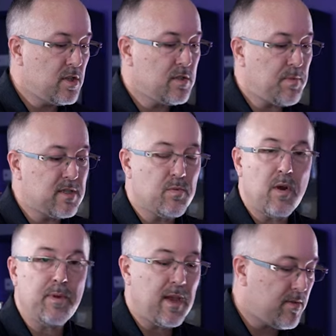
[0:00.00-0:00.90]
just by
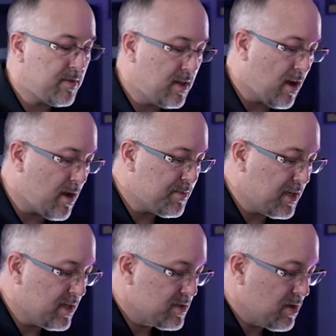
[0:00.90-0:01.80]
swapping out the
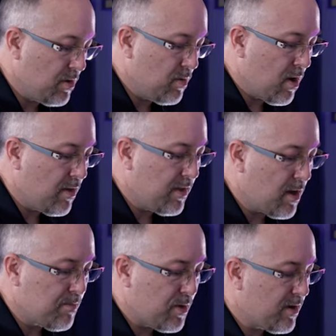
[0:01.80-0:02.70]
optics. So all the
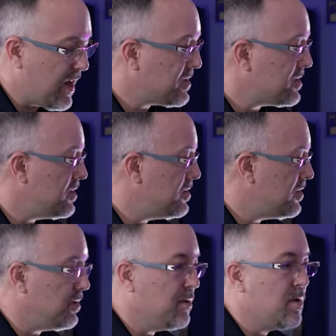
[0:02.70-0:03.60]
operator has to
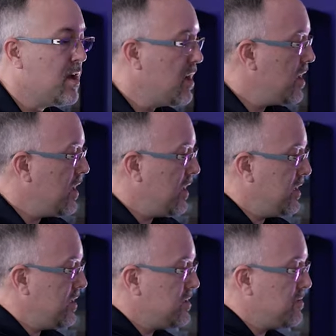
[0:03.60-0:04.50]
do
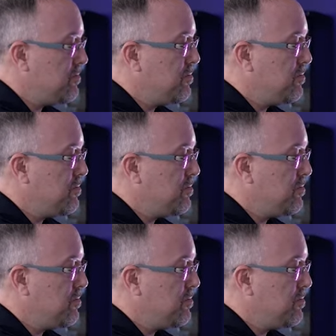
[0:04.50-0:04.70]
is